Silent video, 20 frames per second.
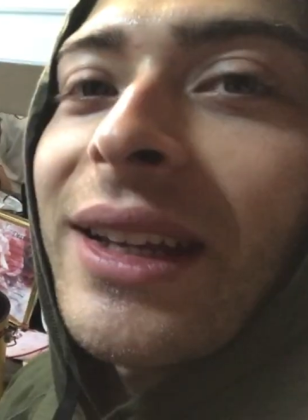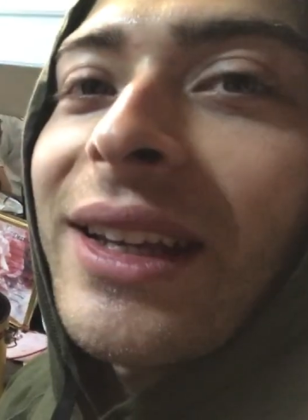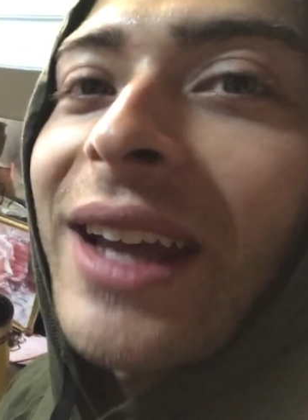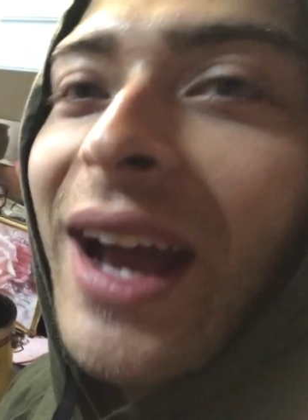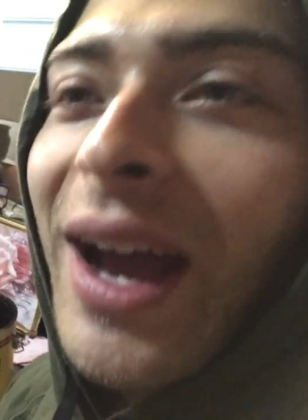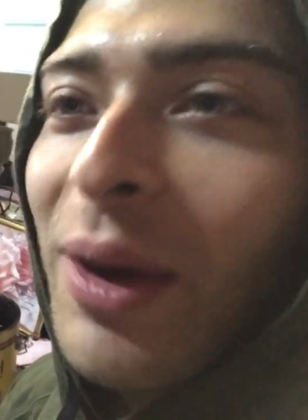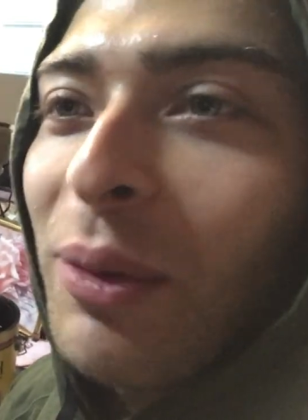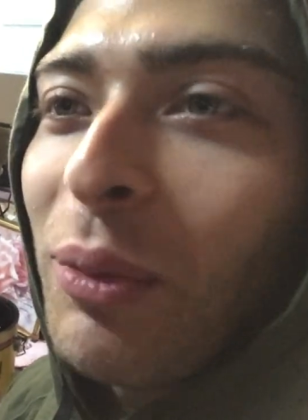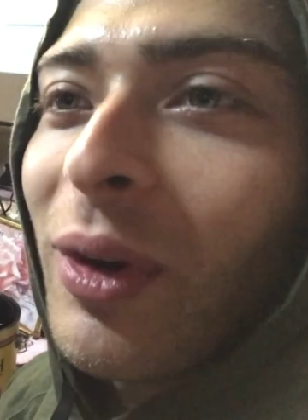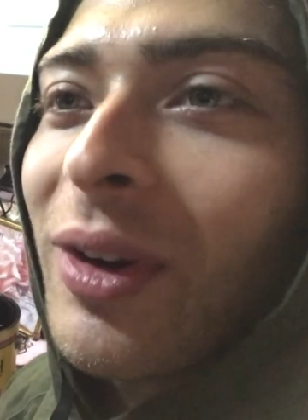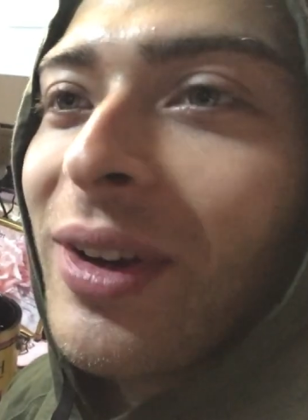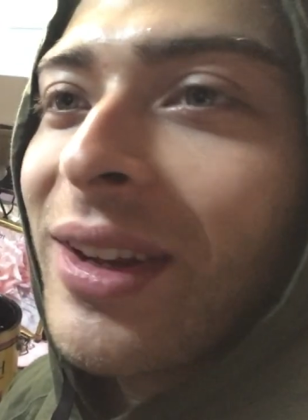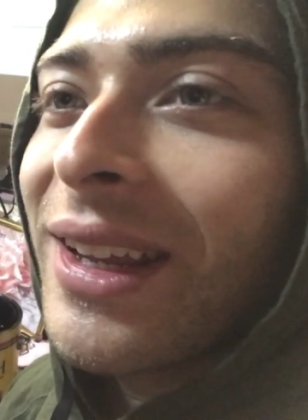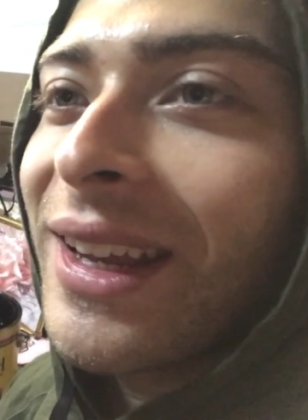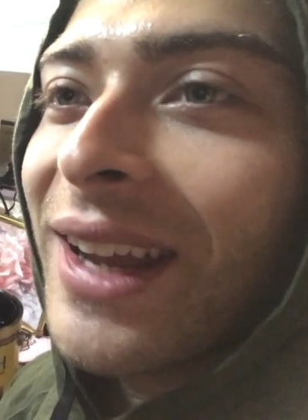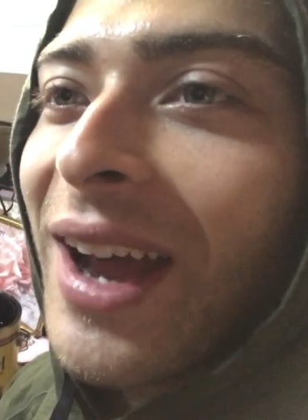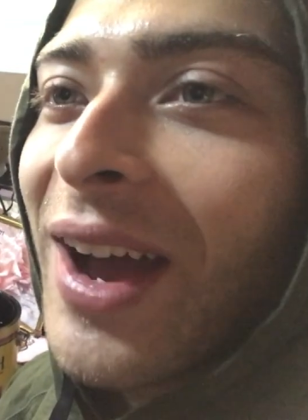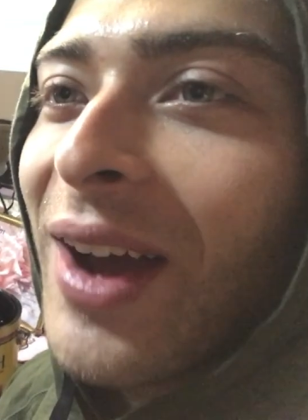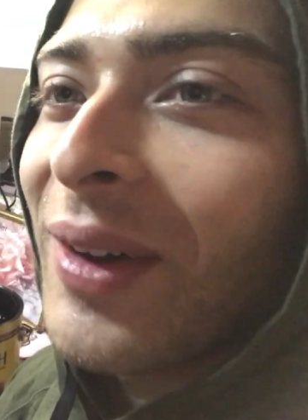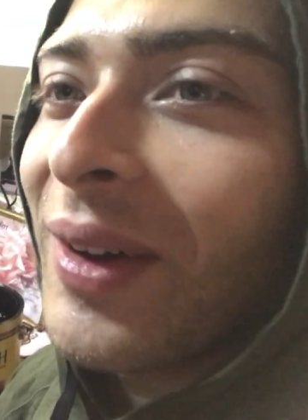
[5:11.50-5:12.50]
Yeah, I'm working
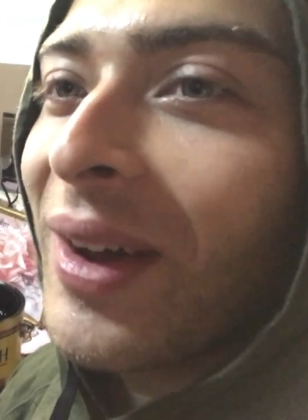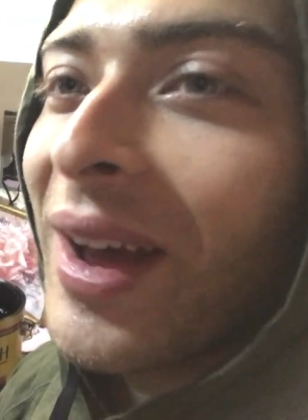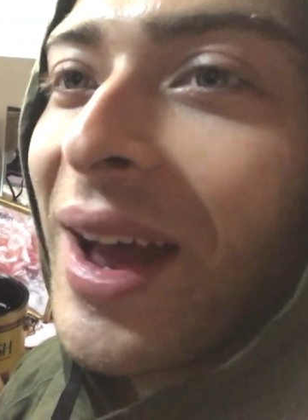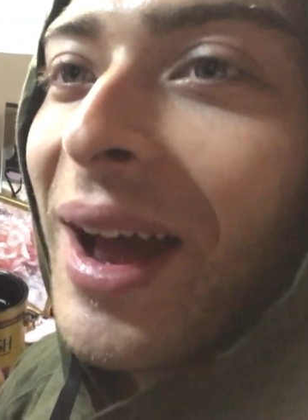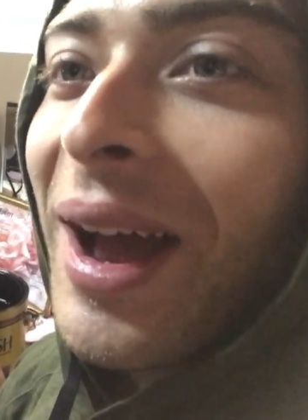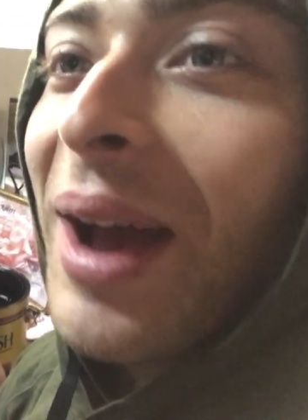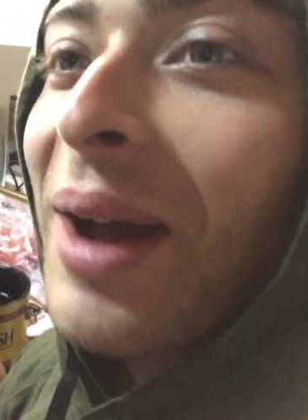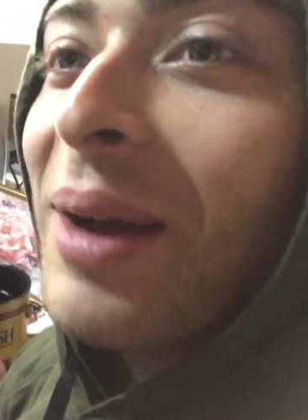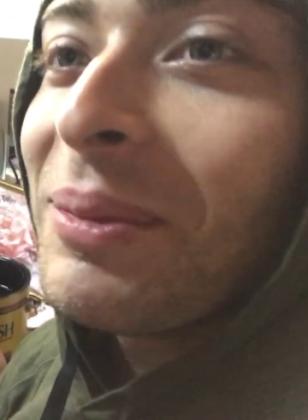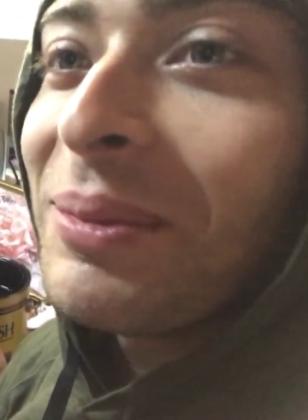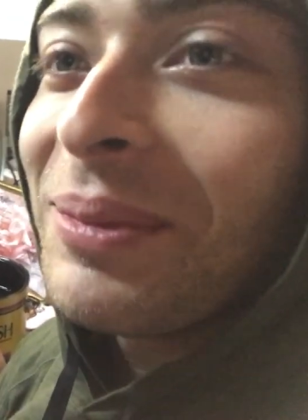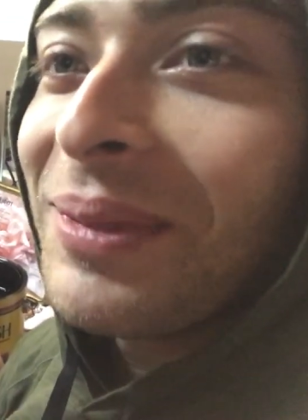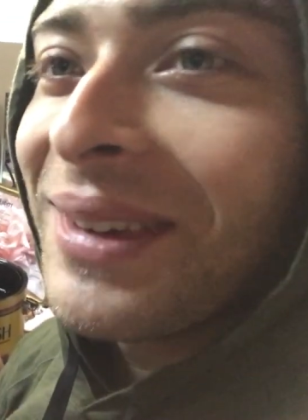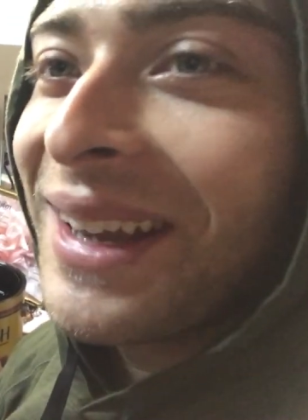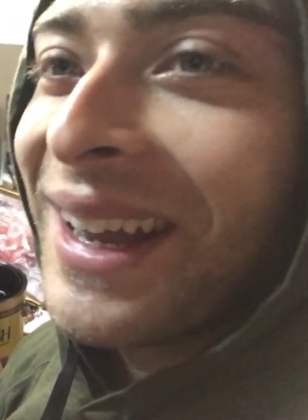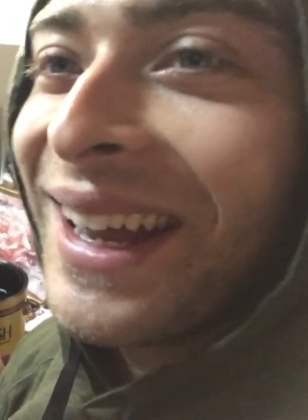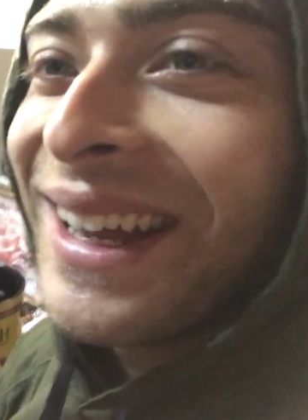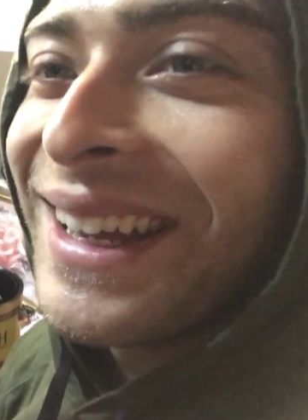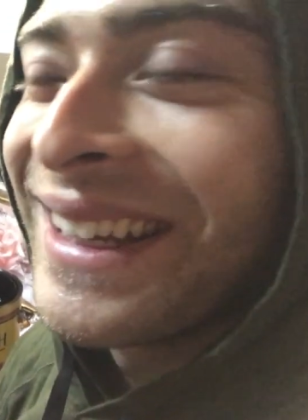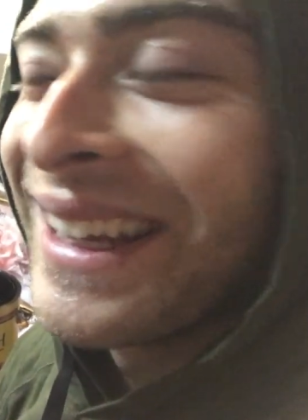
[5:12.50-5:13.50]
out. I'm
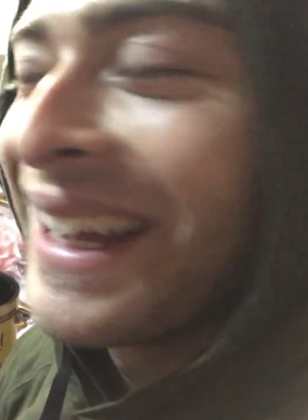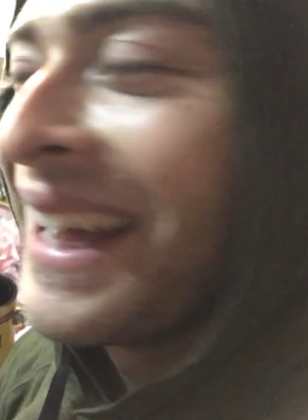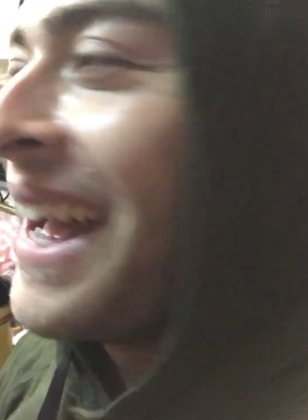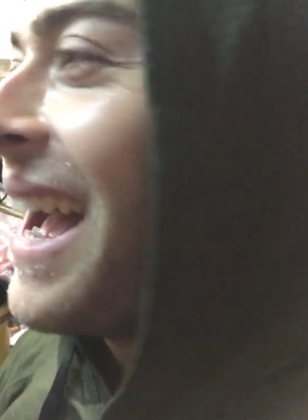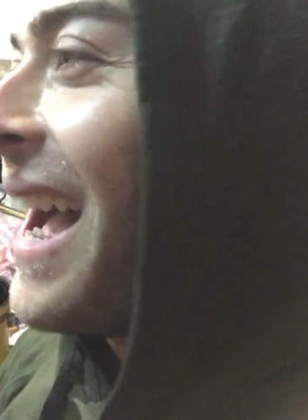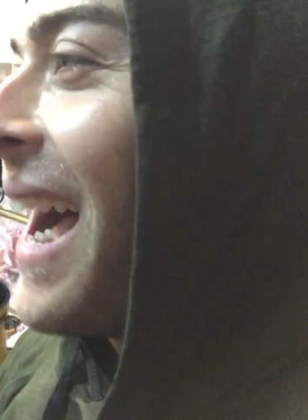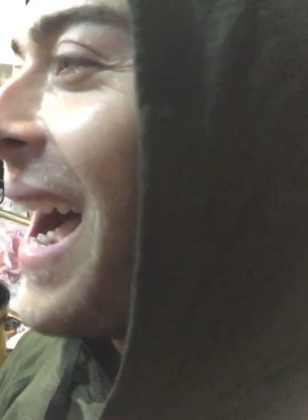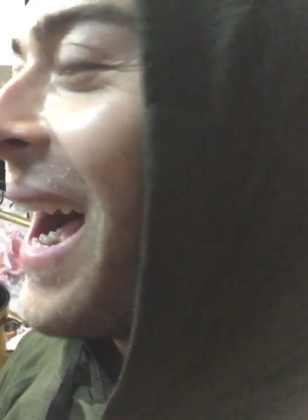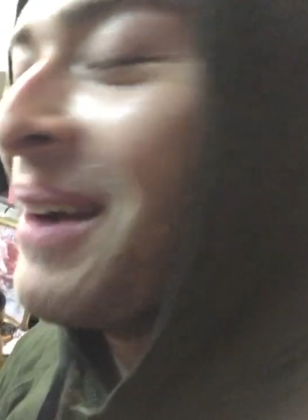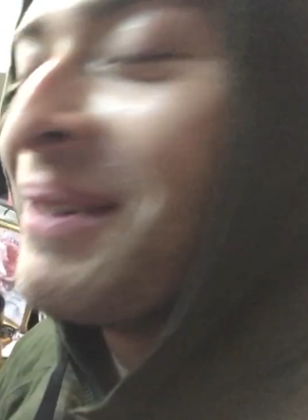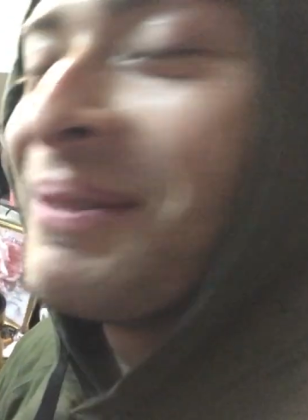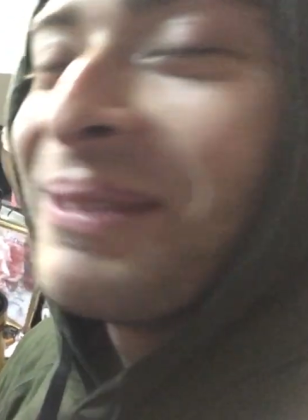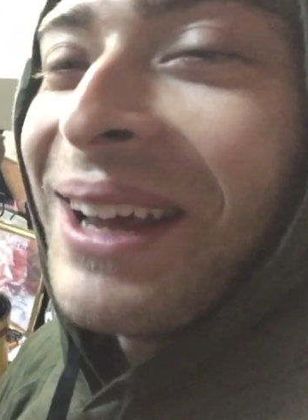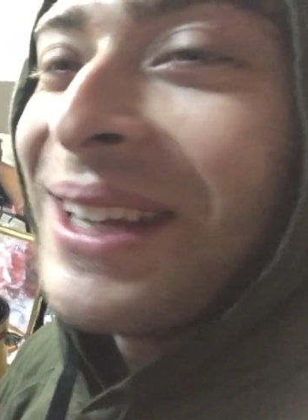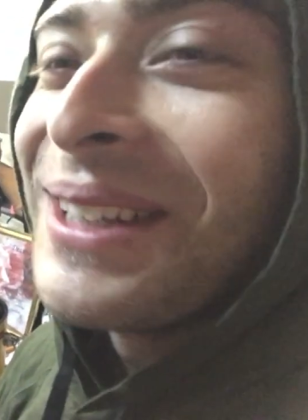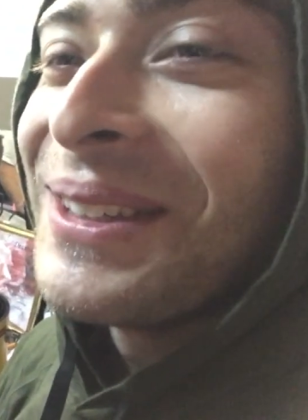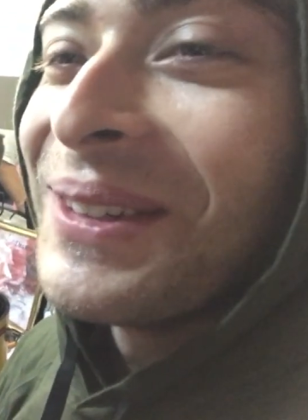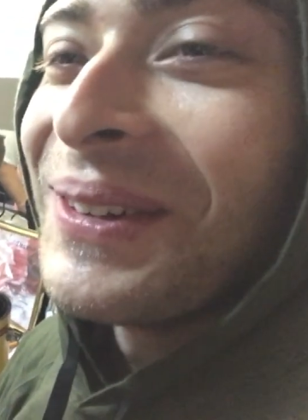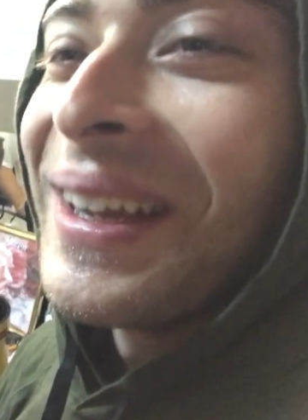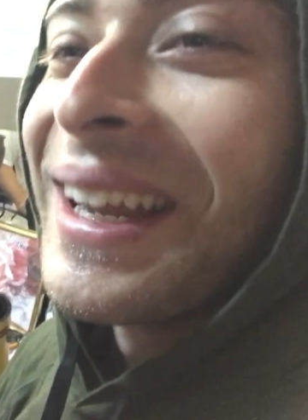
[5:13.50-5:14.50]
I'm not
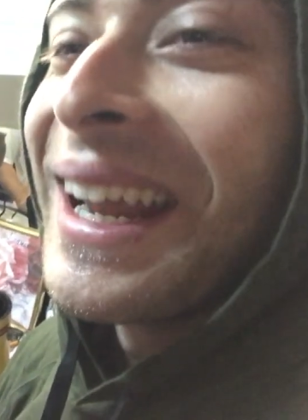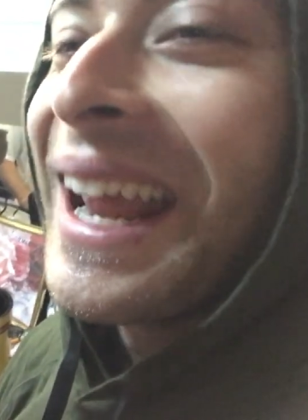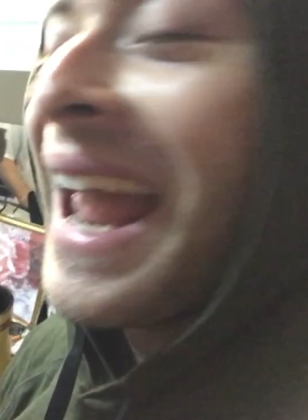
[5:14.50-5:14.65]
doing